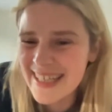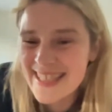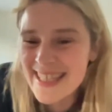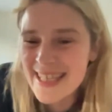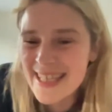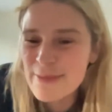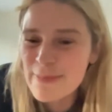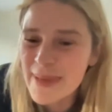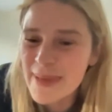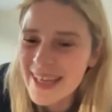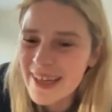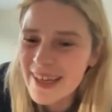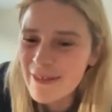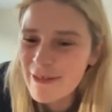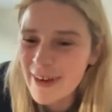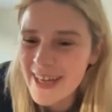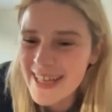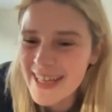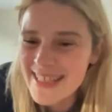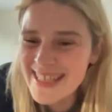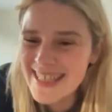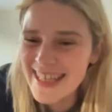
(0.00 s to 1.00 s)
says being a
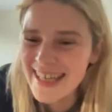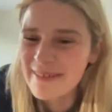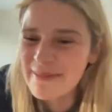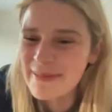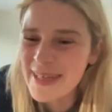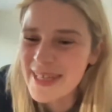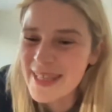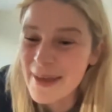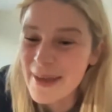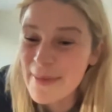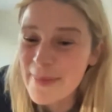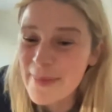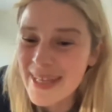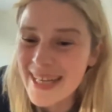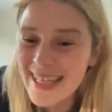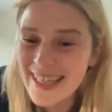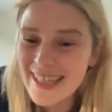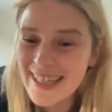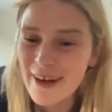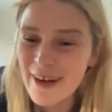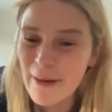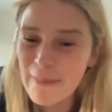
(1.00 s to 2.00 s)
writer with 1
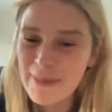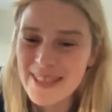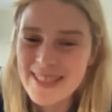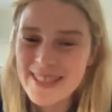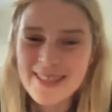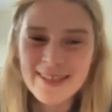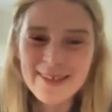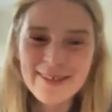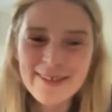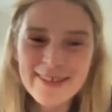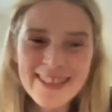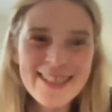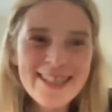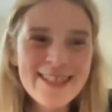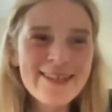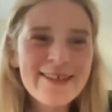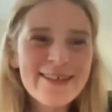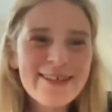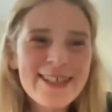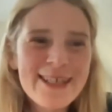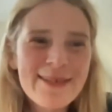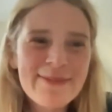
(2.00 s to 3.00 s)
million copies sold is
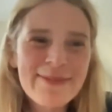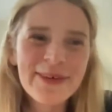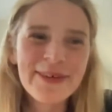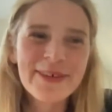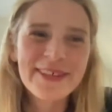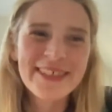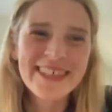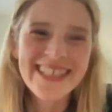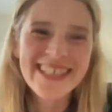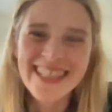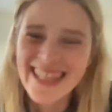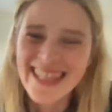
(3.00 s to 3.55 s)
not small.